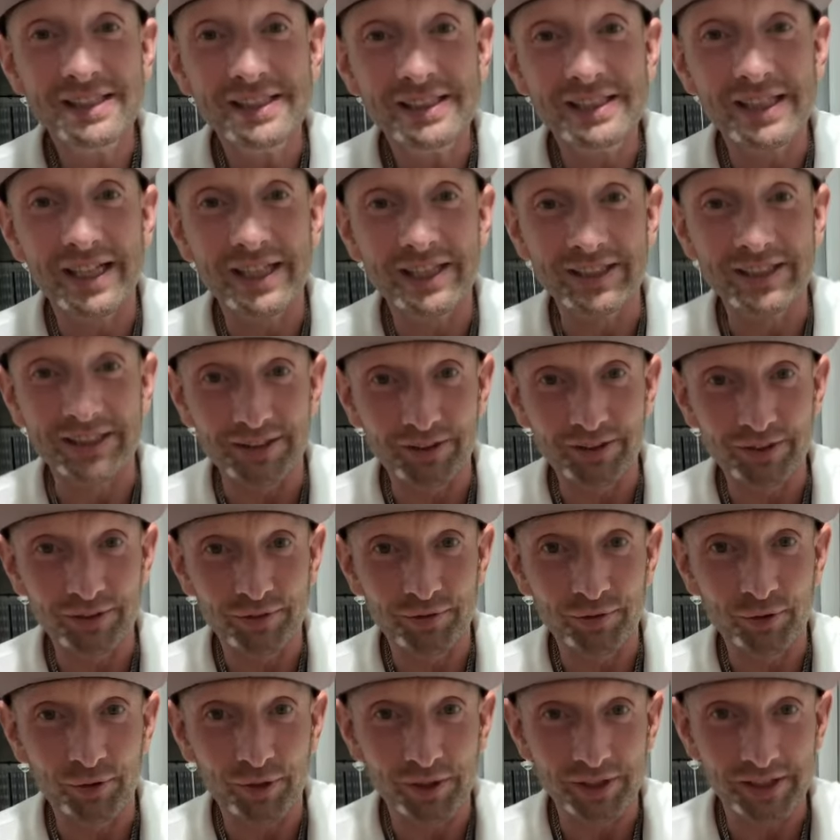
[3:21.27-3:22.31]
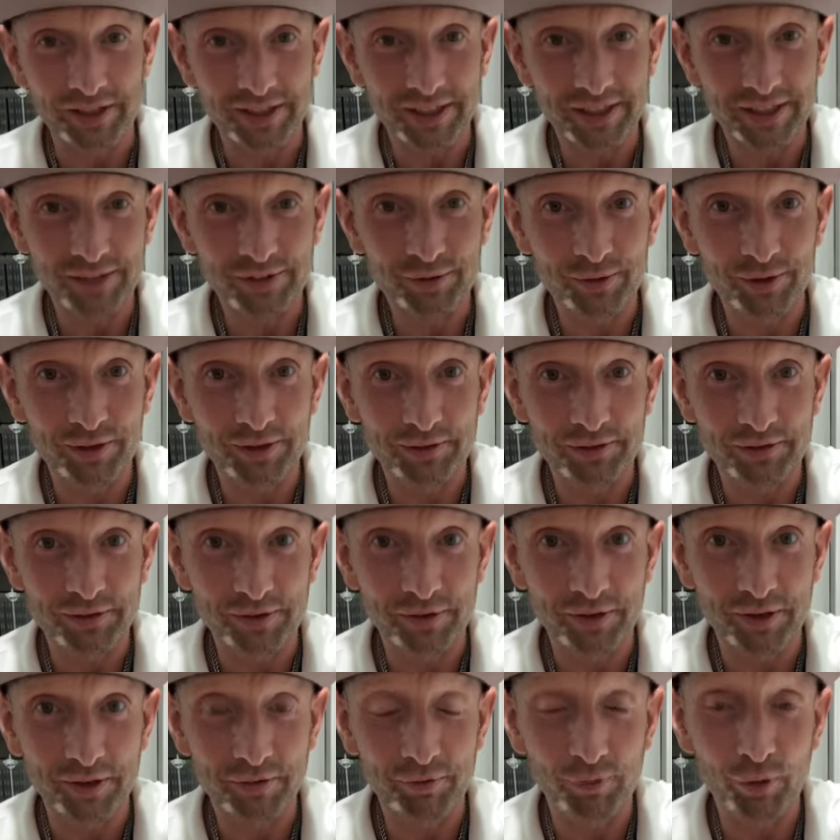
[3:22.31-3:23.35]
That's Luke 14, 12 to
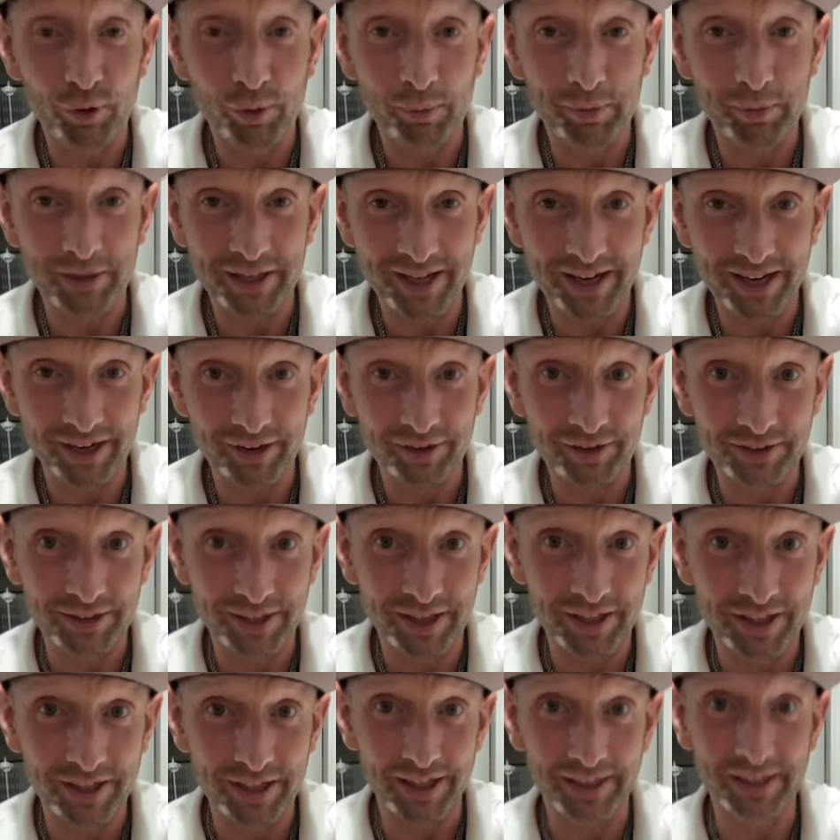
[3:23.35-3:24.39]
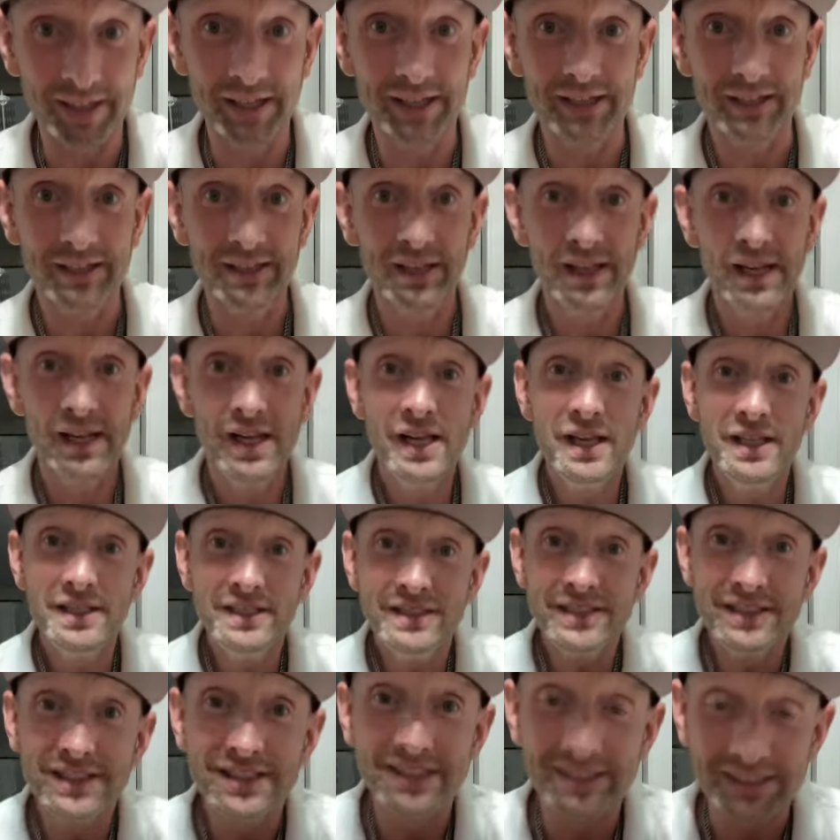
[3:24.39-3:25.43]
24. But then it goes on like this.
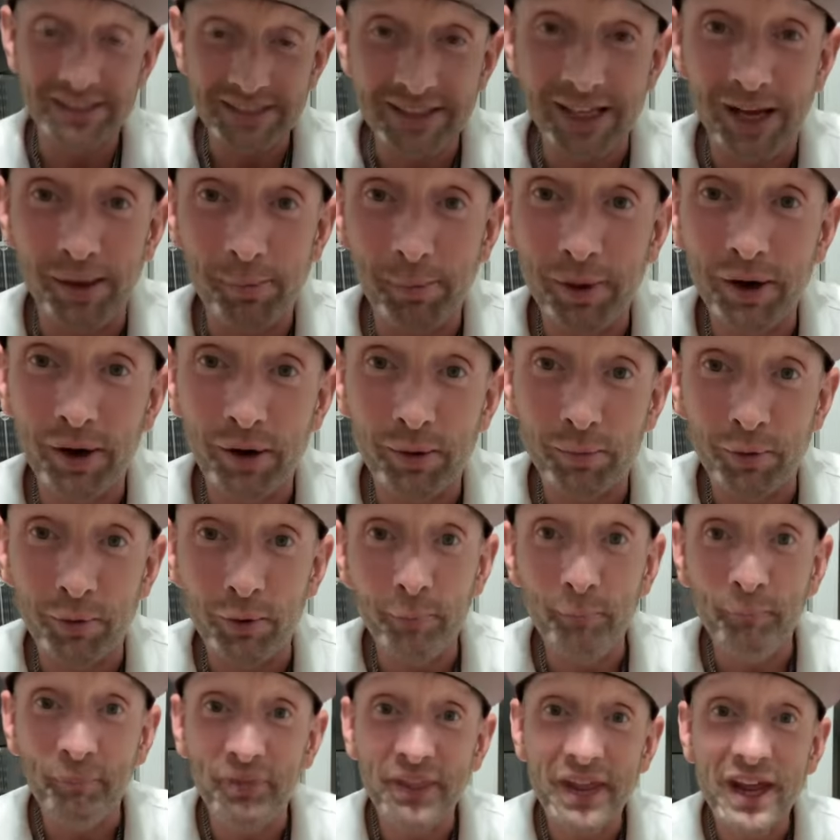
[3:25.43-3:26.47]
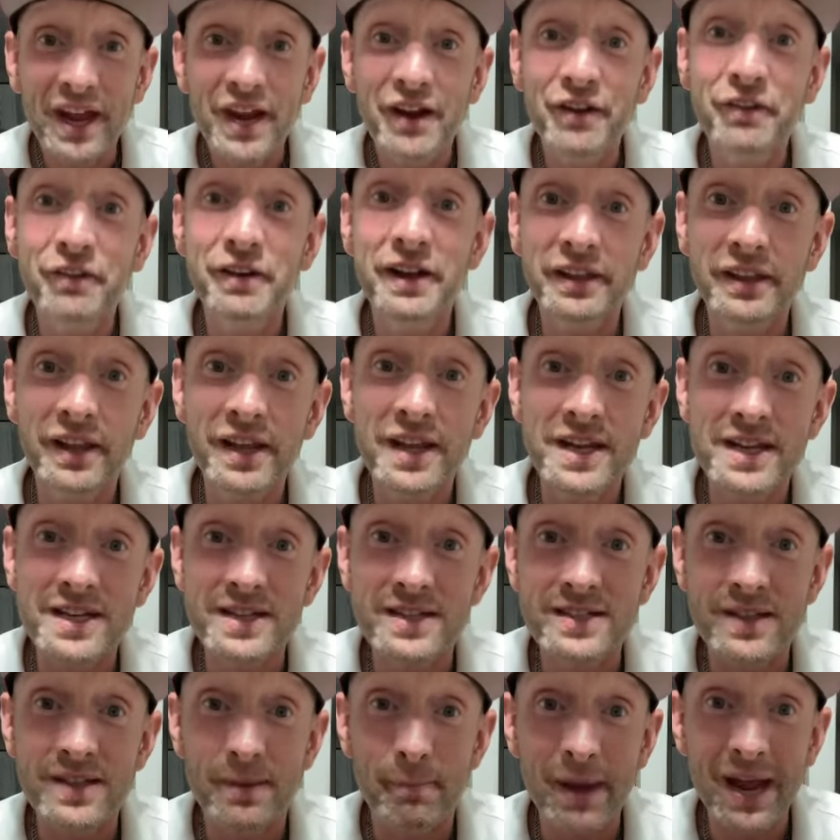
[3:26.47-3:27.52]
This is that parable. Hearing
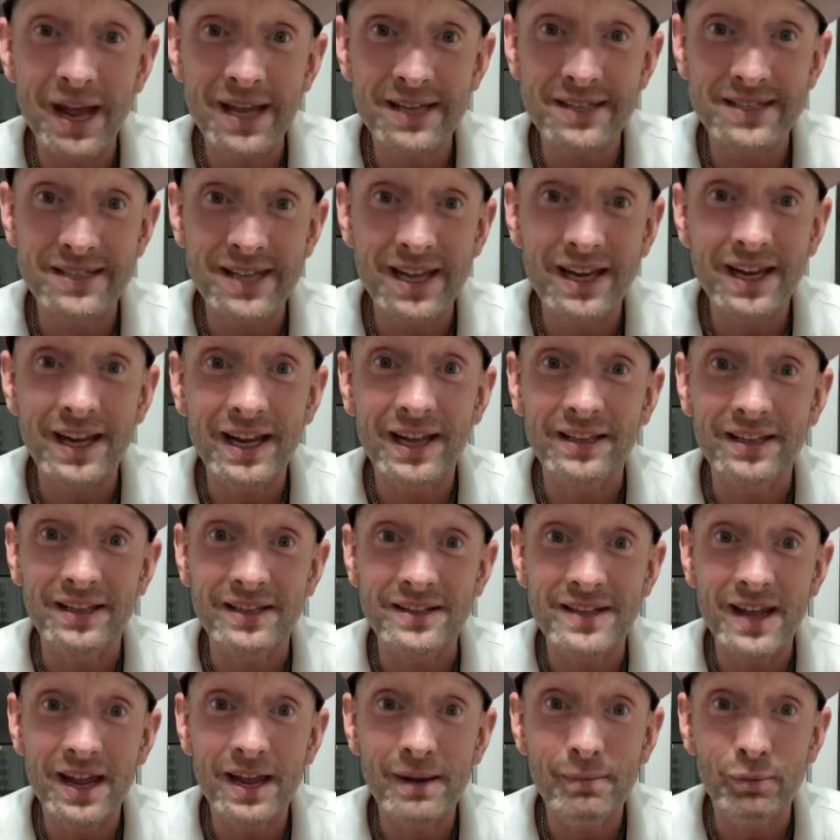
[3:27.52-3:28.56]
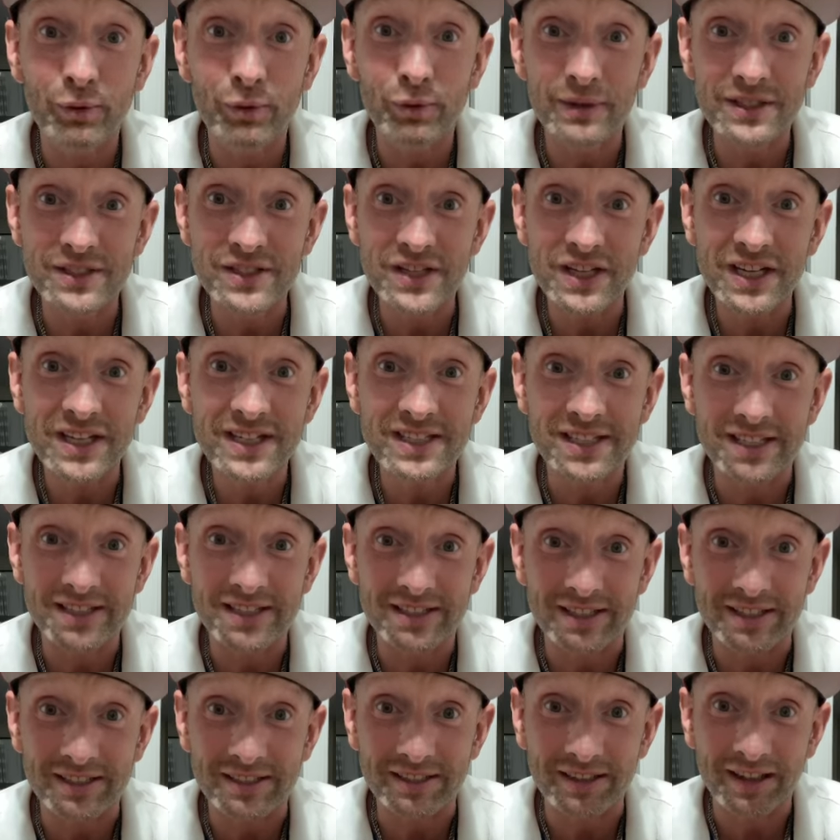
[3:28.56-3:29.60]
this, a man sitting at the table with Jesus
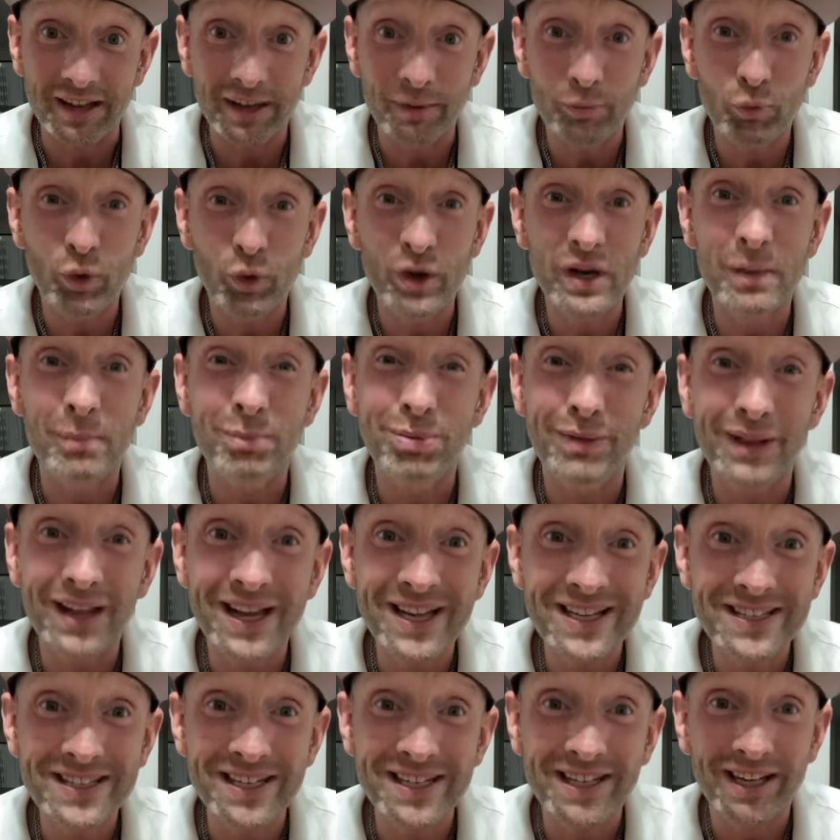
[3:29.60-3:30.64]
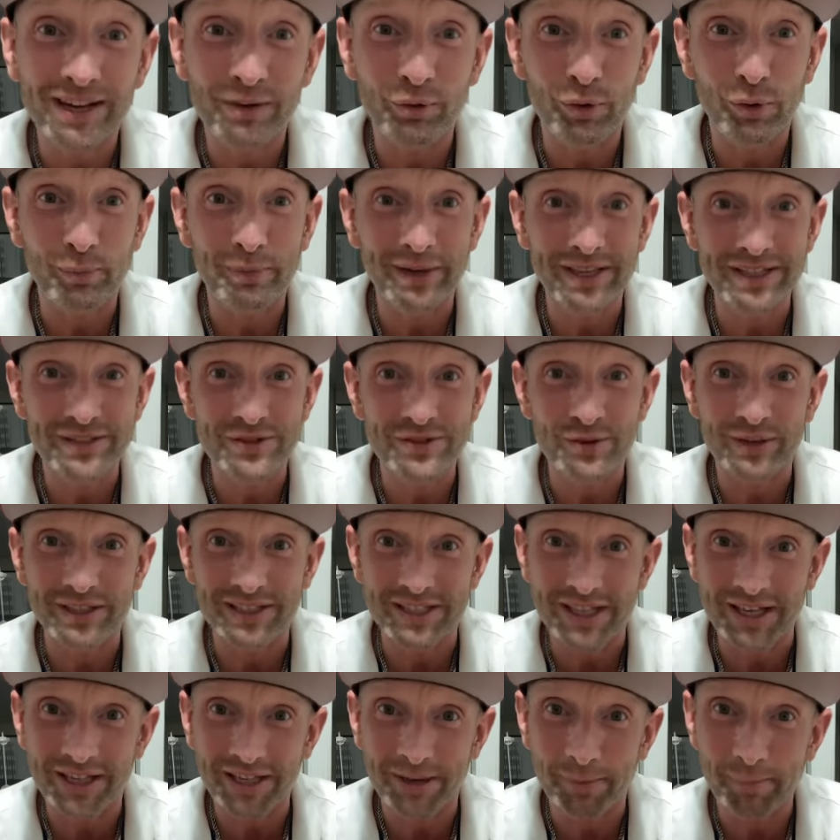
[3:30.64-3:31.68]
exclaimed, What a blessing it will be to
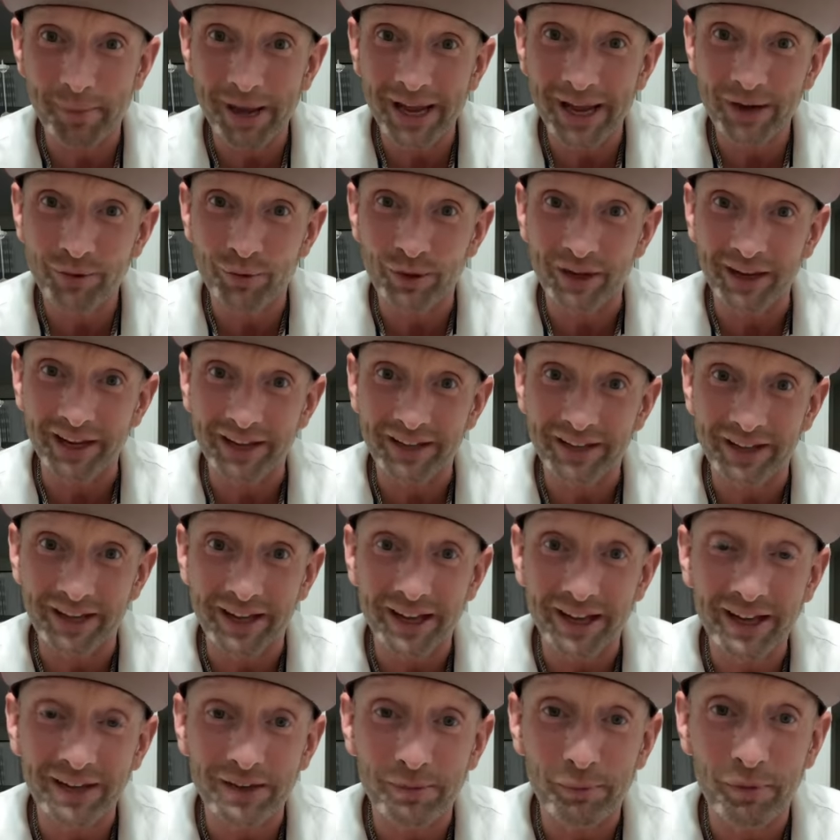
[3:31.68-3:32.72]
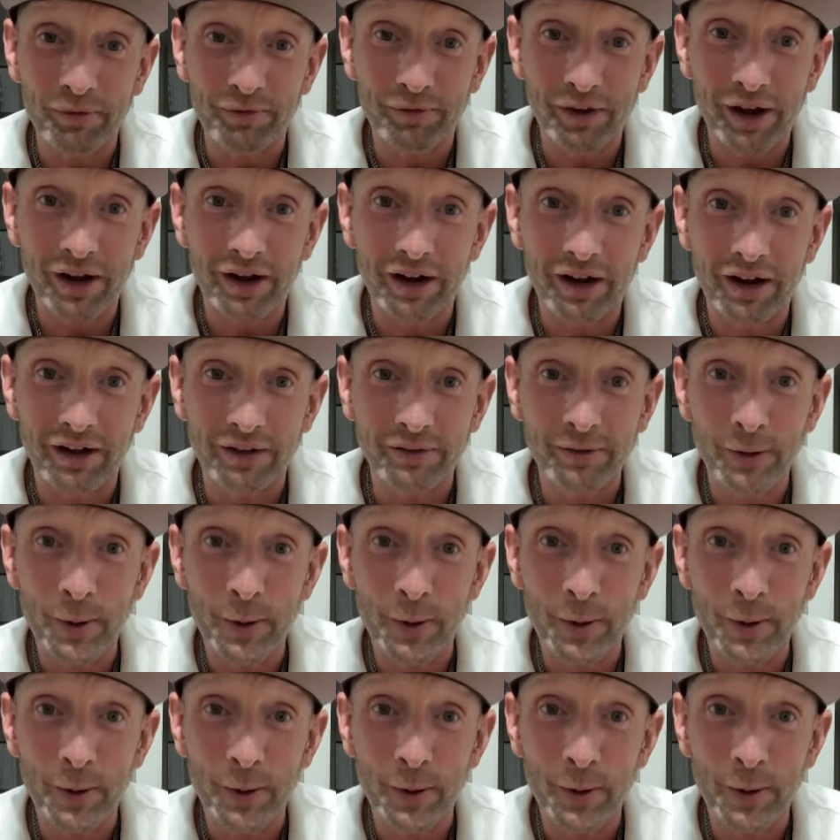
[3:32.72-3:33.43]
attend a banquet in the kingdom of God.